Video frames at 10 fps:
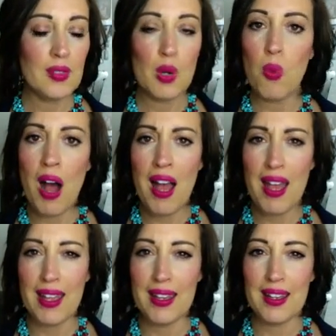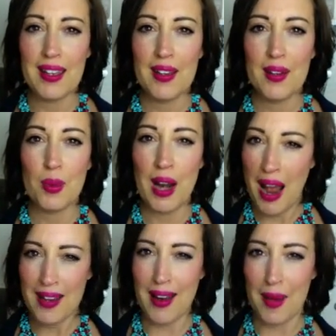why would
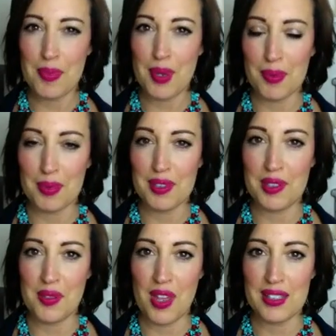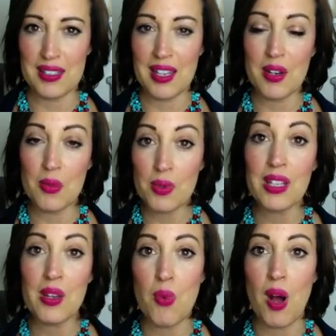I not be able to do this? And it
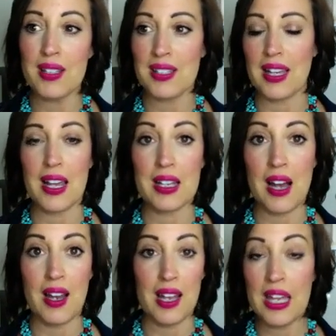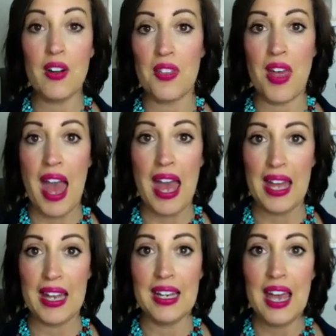really was like I got hit on the
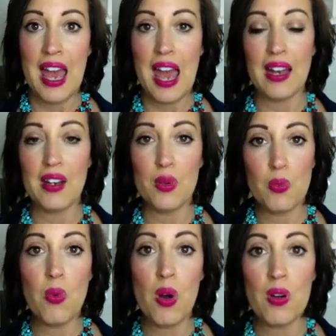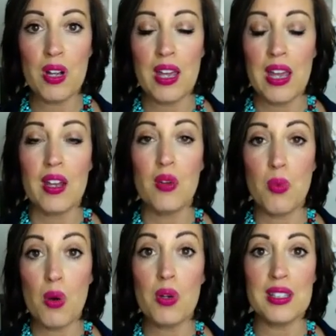head, and it
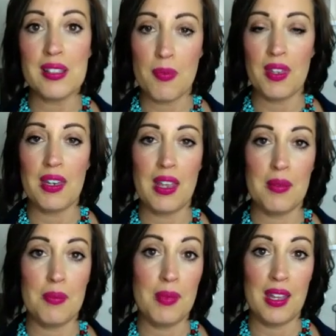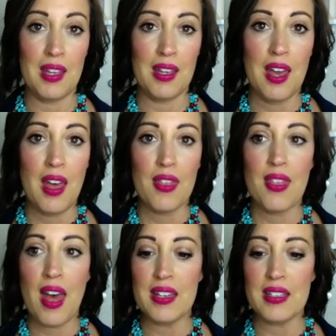awoken something in me
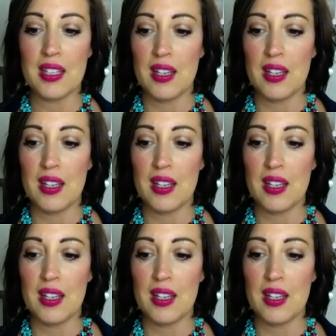that